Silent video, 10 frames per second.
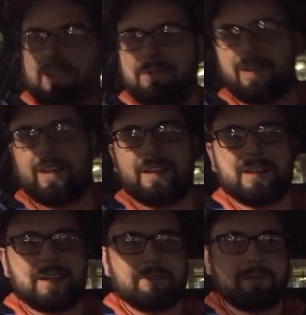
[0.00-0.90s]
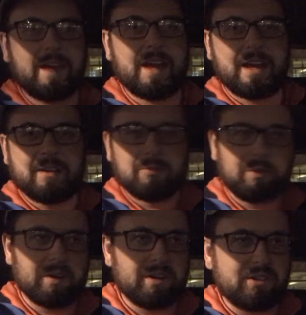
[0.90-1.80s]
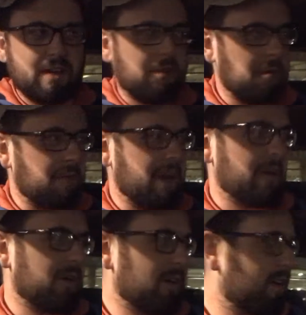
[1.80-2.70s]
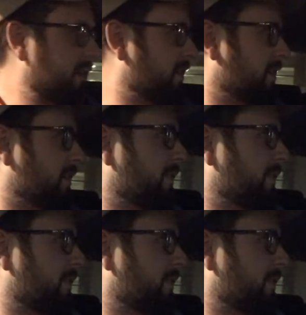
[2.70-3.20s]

But yeah, we're gonna drive home now. Stick it